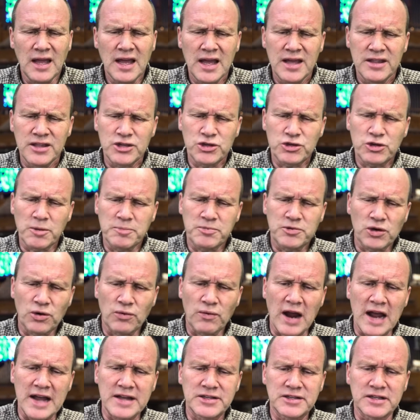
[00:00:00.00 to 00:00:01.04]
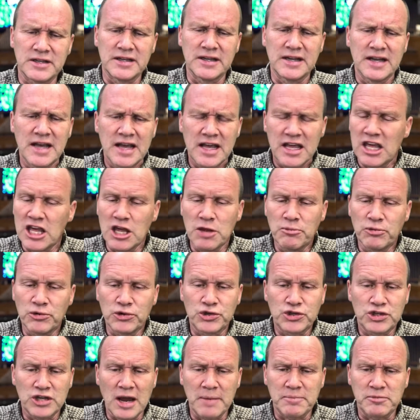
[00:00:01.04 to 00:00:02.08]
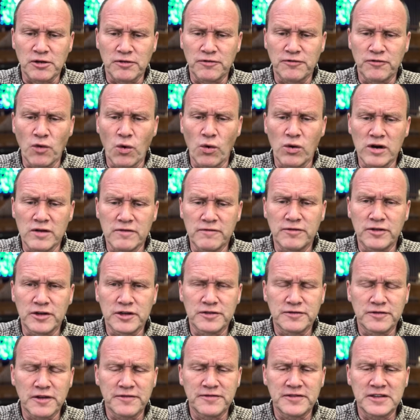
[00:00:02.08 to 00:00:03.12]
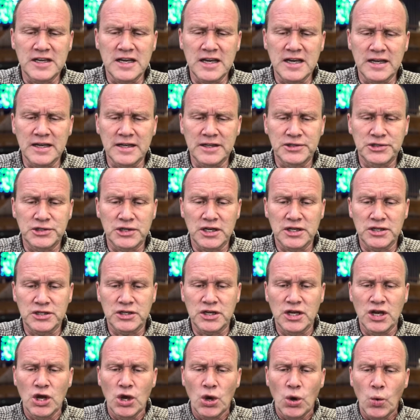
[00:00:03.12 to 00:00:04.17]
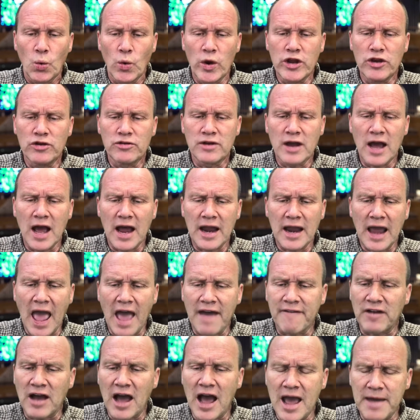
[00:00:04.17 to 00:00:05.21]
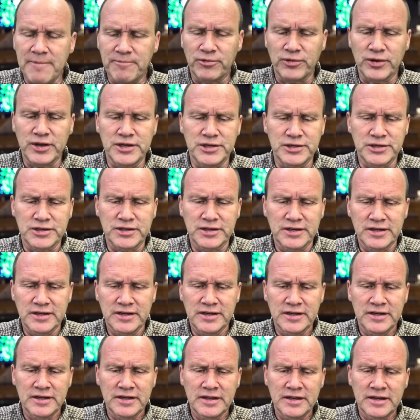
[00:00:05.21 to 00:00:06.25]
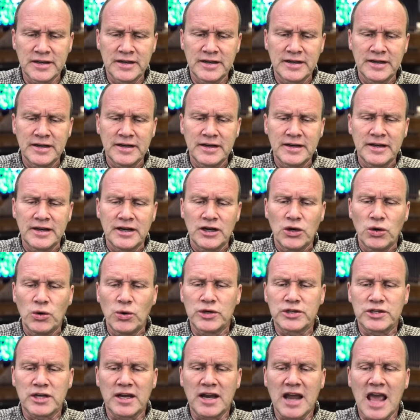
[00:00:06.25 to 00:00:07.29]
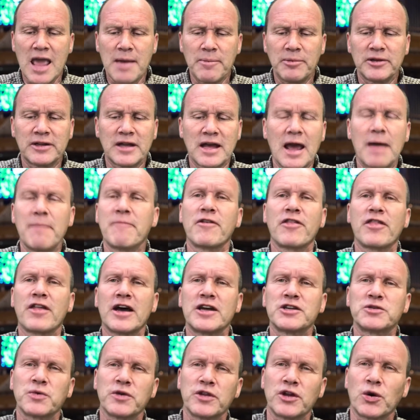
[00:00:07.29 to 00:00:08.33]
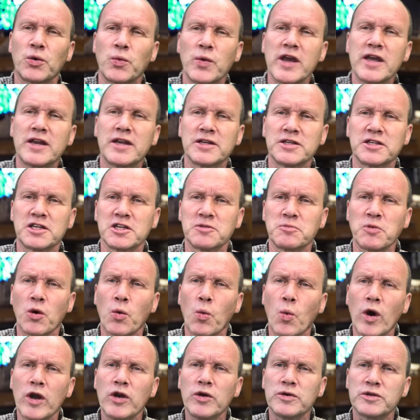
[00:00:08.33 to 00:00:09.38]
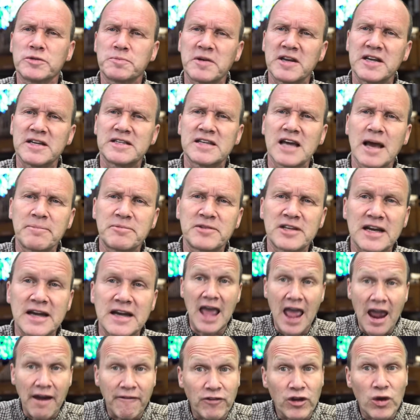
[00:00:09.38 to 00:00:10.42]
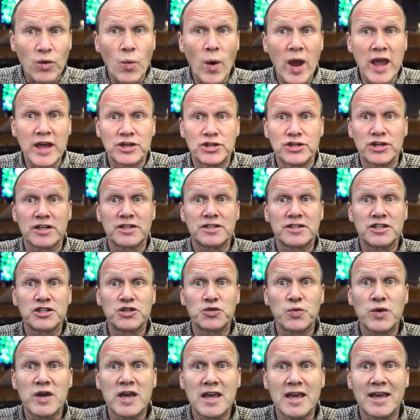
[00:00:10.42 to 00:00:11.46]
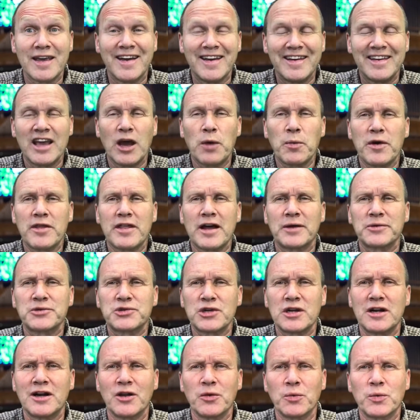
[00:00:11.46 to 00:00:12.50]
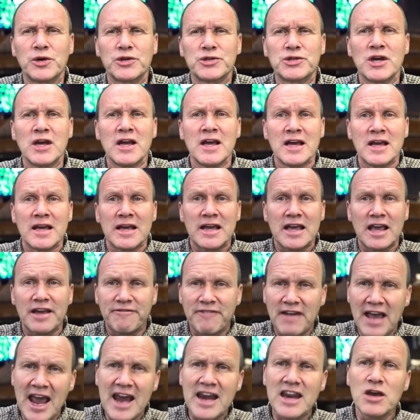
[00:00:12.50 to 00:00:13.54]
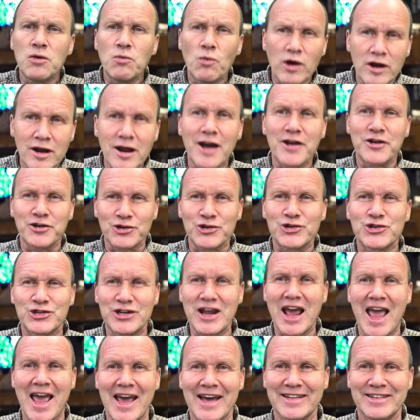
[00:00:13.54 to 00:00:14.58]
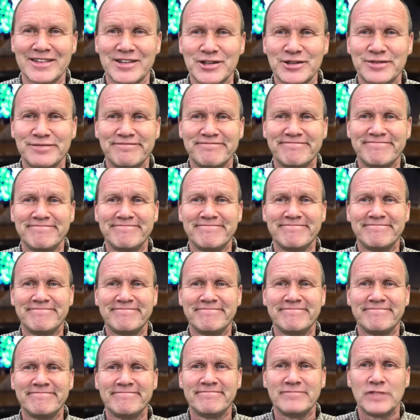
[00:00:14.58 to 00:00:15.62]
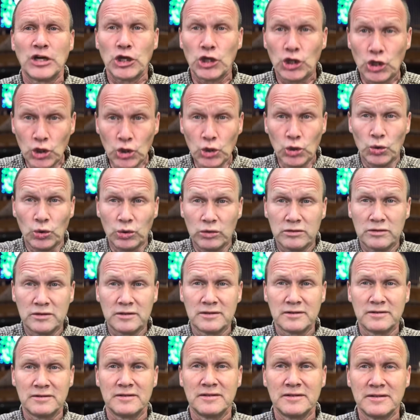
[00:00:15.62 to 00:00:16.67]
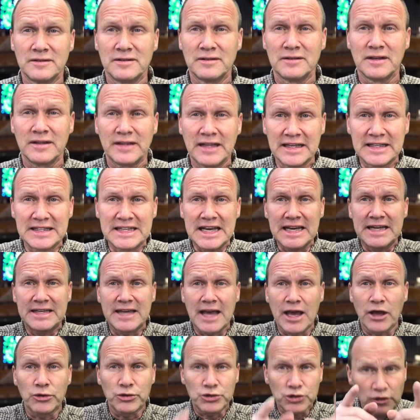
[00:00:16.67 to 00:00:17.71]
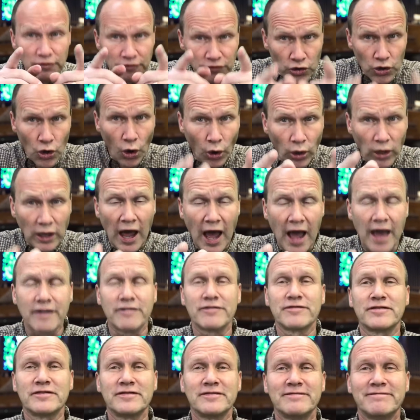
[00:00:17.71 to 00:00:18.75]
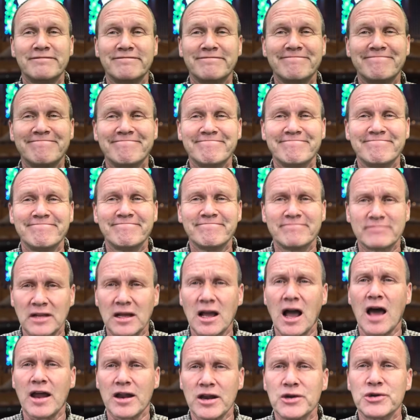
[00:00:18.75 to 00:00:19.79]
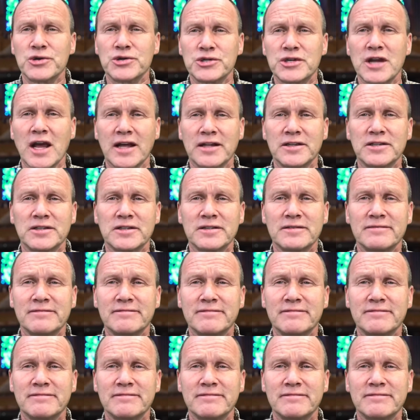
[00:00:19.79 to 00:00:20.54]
The scripture writes in Hebrews chapter 4 and verse 15, it says, we do not have a high priest who is unable to empathize with our weaknesses, but one who has been tempted every way, just as we, yet without sin. In other words, if anyone understands you, the details of your life, God understands.